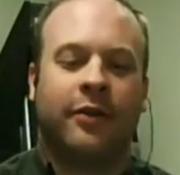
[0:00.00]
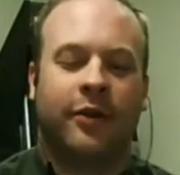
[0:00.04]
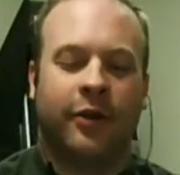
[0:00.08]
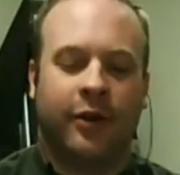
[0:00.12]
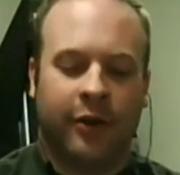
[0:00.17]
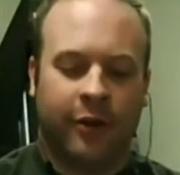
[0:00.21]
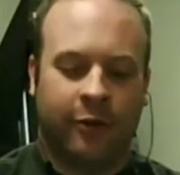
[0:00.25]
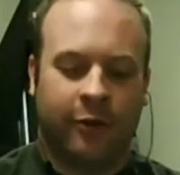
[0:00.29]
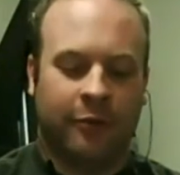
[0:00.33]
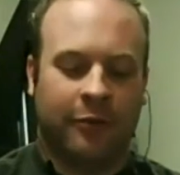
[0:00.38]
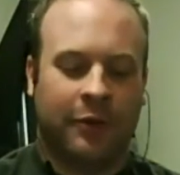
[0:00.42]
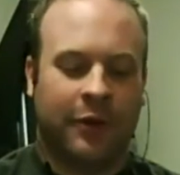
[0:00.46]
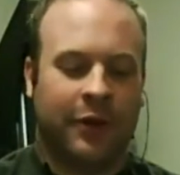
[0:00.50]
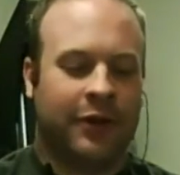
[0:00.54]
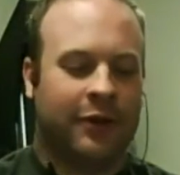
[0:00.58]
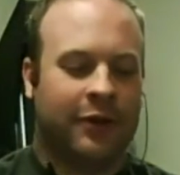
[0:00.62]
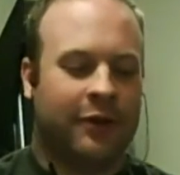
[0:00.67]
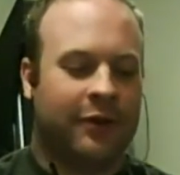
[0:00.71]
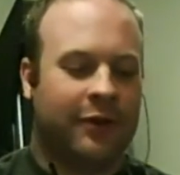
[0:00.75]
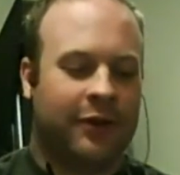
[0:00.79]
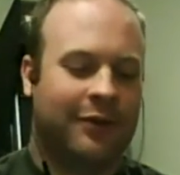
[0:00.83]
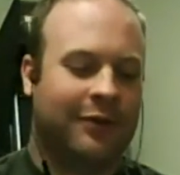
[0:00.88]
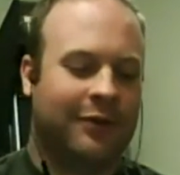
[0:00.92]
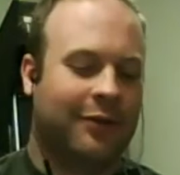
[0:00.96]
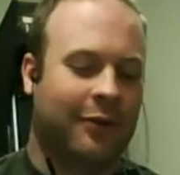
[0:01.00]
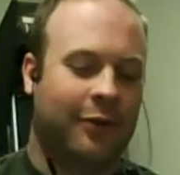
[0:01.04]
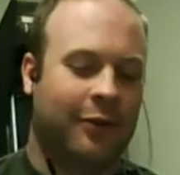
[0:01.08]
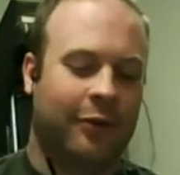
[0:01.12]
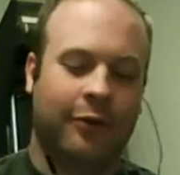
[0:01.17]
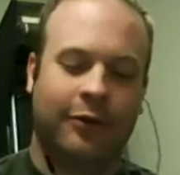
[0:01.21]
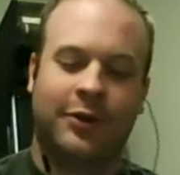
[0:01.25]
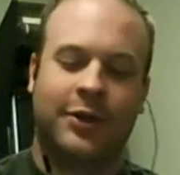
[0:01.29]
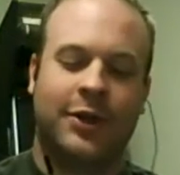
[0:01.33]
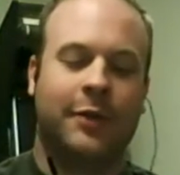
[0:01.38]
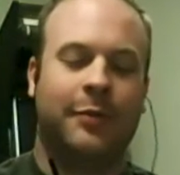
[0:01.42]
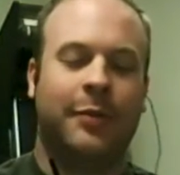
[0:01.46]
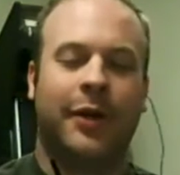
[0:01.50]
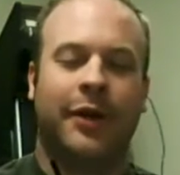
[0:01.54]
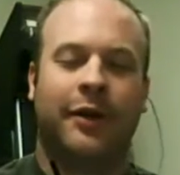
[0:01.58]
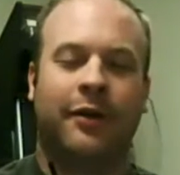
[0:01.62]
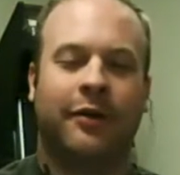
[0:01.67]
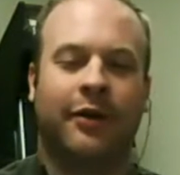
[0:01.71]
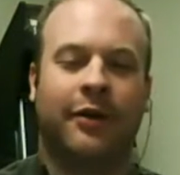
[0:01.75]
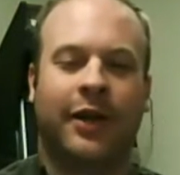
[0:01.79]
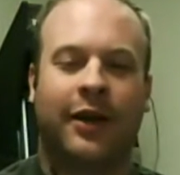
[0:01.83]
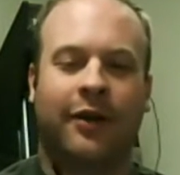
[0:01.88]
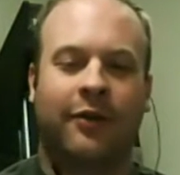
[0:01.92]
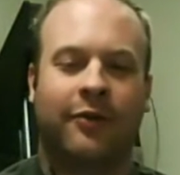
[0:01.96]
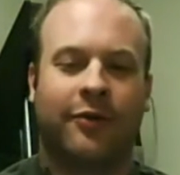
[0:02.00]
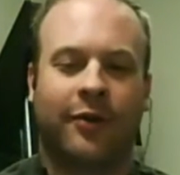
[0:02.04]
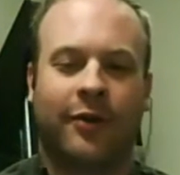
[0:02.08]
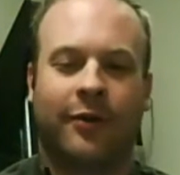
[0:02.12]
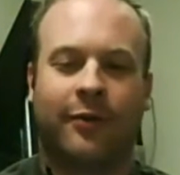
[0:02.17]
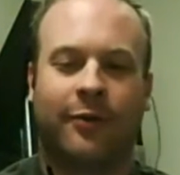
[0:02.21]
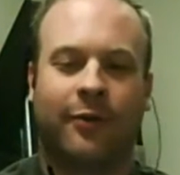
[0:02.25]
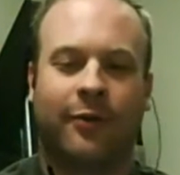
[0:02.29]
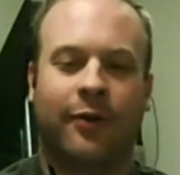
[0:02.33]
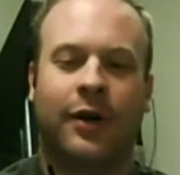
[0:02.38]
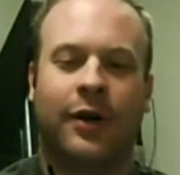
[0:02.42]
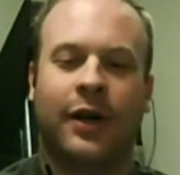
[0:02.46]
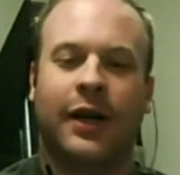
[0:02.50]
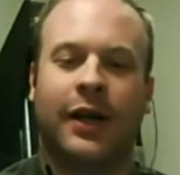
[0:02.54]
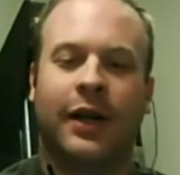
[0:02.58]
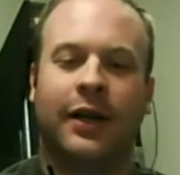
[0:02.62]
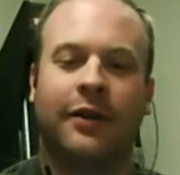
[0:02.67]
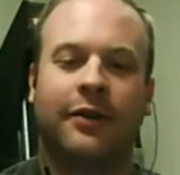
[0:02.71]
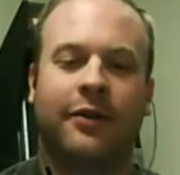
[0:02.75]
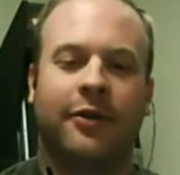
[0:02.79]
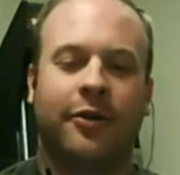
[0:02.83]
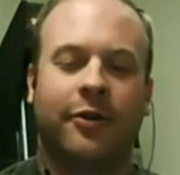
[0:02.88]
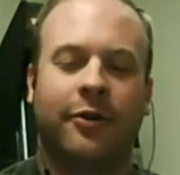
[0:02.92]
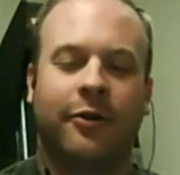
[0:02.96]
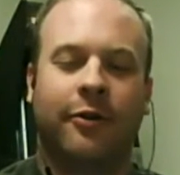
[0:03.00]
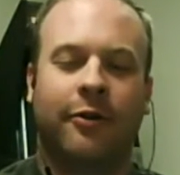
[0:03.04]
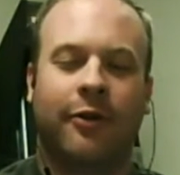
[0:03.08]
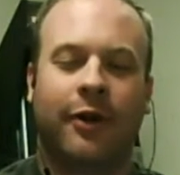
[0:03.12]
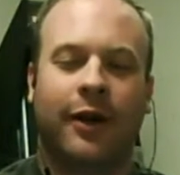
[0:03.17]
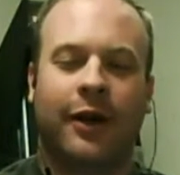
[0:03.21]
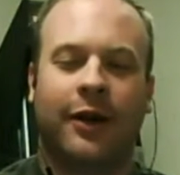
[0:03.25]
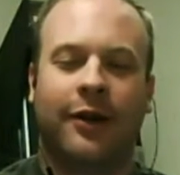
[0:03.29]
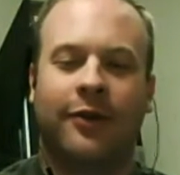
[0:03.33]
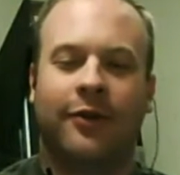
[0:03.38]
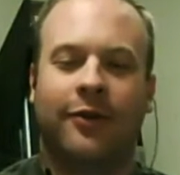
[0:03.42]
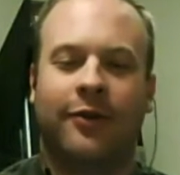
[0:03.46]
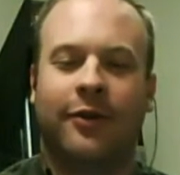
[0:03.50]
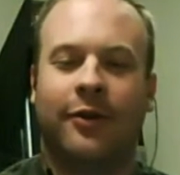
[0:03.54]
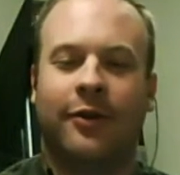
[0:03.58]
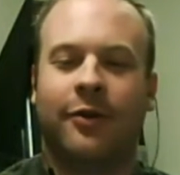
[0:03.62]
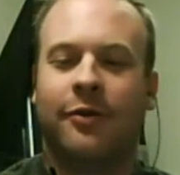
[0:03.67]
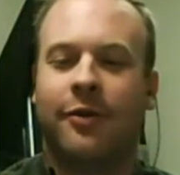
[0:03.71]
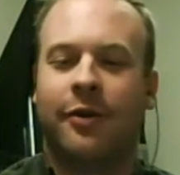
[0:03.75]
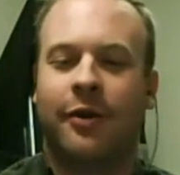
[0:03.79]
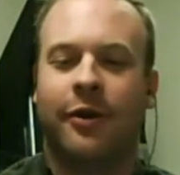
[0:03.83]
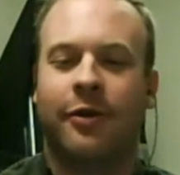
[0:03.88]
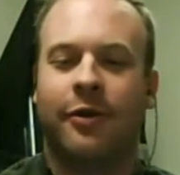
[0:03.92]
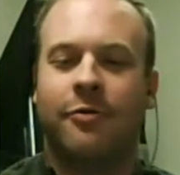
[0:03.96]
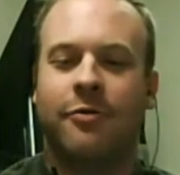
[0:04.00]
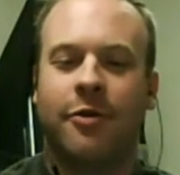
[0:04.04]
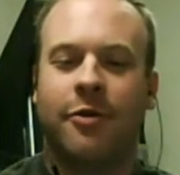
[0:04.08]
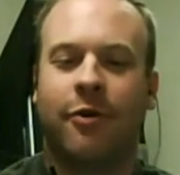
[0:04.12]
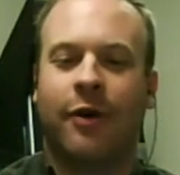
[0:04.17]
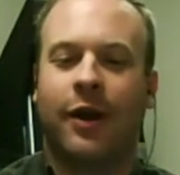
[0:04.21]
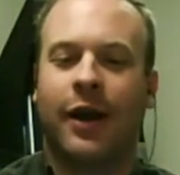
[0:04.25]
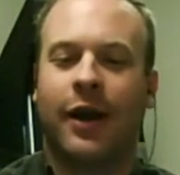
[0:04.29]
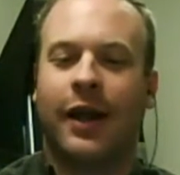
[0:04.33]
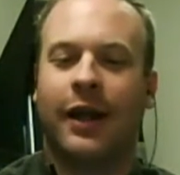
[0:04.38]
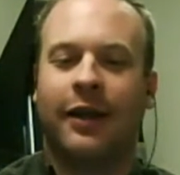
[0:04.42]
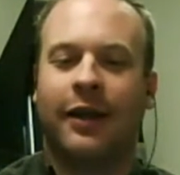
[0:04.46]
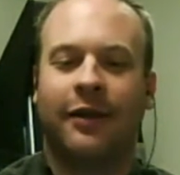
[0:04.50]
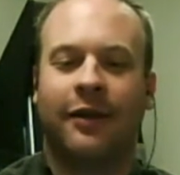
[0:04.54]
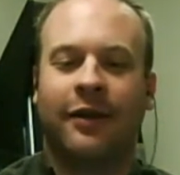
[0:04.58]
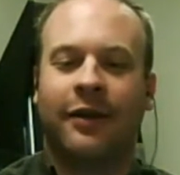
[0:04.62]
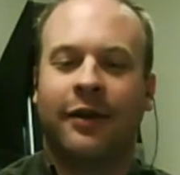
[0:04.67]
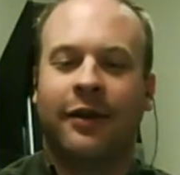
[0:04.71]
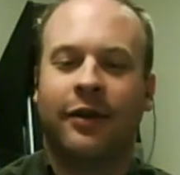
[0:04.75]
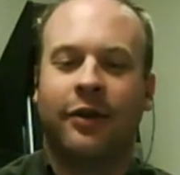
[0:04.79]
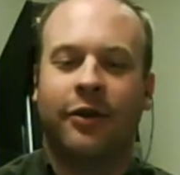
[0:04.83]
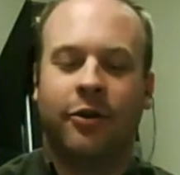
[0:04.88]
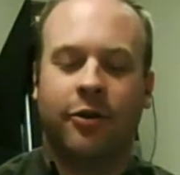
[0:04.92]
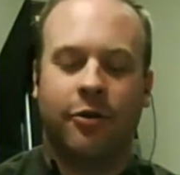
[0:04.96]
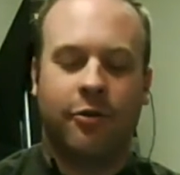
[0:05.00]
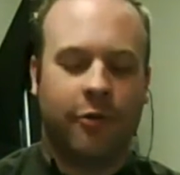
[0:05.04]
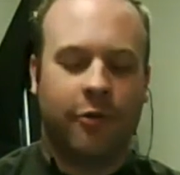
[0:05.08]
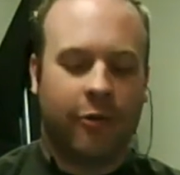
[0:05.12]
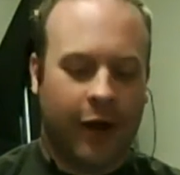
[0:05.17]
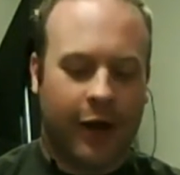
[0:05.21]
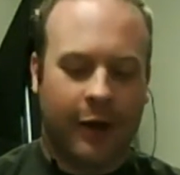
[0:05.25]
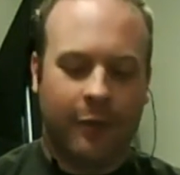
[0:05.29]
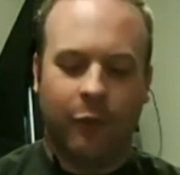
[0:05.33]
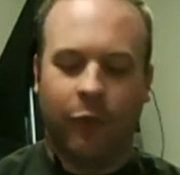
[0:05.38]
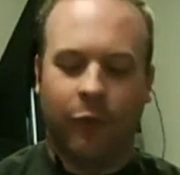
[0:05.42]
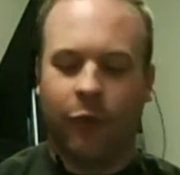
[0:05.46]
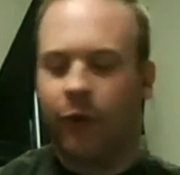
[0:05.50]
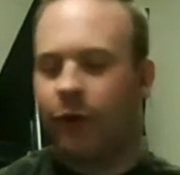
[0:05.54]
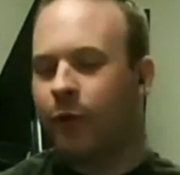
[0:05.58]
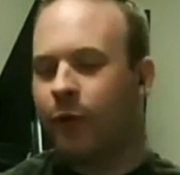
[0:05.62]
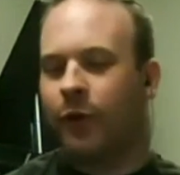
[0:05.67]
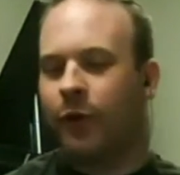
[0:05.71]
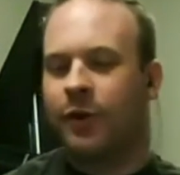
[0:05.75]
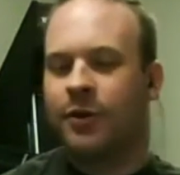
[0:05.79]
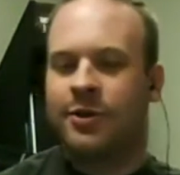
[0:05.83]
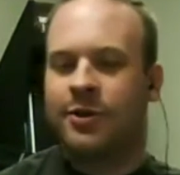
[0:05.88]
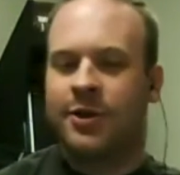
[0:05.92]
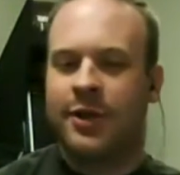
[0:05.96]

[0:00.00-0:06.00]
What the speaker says: the Gmail accounts are free. You can create it. You can create more than one